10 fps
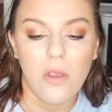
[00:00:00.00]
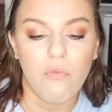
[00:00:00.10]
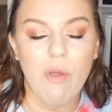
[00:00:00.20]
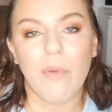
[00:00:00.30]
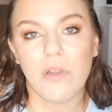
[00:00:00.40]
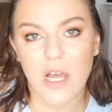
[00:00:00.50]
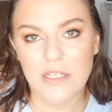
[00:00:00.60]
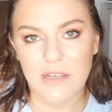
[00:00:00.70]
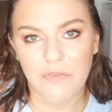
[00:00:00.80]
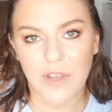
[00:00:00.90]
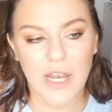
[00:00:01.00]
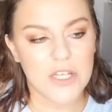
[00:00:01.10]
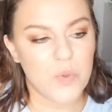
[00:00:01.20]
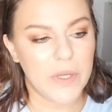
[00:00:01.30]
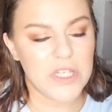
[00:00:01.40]
Rimmel Lasting
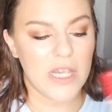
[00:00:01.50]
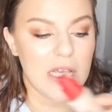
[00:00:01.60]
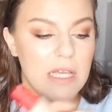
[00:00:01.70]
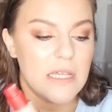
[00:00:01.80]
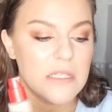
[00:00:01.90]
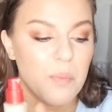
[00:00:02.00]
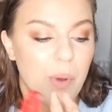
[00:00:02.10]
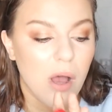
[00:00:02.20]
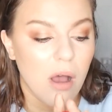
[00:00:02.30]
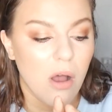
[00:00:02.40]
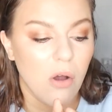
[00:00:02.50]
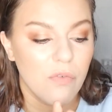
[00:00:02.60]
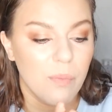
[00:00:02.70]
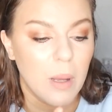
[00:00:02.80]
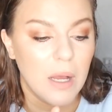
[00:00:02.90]
Finish, which is part
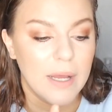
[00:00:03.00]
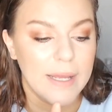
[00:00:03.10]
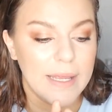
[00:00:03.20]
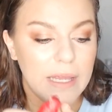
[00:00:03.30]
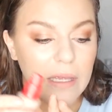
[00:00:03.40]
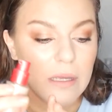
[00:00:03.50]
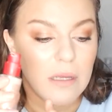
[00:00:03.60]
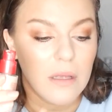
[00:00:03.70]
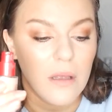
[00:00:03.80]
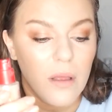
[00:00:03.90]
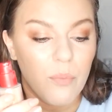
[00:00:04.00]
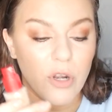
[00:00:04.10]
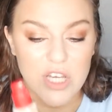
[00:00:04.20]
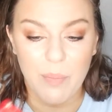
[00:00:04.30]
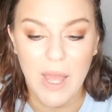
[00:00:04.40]
of my
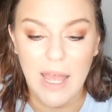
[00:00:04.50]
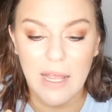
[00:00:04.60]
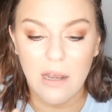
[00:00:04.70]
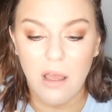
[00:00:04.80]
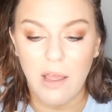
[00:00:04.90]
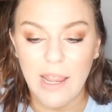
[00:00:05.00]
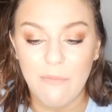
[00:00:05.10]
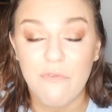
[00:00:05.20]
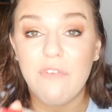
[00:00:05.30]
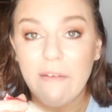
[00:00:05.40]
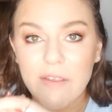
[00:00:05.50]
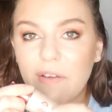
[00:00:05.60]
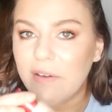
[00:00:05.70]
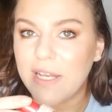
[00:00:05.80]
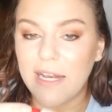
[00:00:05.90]
project pan. I am very
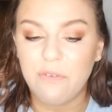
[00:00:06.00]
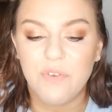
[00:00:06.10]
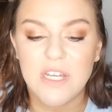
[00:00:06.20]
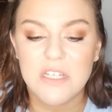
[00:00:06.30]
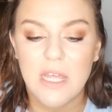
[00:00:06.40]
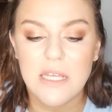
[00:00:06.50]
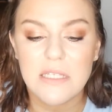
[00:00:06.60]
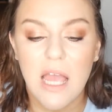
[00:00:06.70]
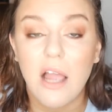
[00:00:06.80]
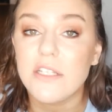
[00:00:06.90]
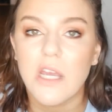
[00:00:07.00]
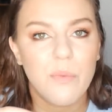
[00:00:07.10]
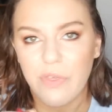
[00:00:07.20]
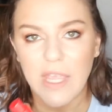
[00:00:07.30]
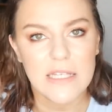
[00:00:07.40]
nearly finished this. I
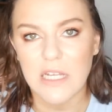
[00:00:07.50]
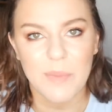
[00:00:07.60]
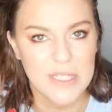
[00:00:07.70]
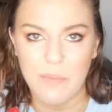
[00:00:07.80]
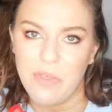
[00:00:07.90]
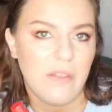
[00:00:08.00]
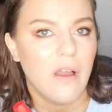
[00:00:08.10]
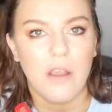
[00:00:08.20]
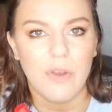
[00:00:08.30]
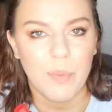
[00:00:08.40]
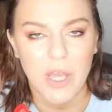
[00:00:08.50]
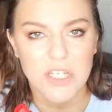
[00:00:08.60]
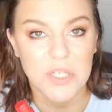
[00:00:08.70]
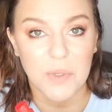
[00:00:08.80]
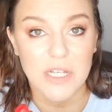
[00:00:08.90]
don't think it's going to be something that I
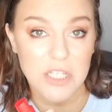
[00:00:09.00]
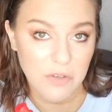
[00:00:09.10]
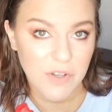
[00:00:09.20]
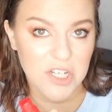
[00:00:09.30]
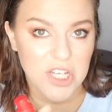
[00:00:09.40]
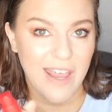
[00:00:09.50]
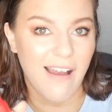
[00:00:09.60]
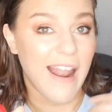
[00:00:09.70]
repurchase when I do finish it.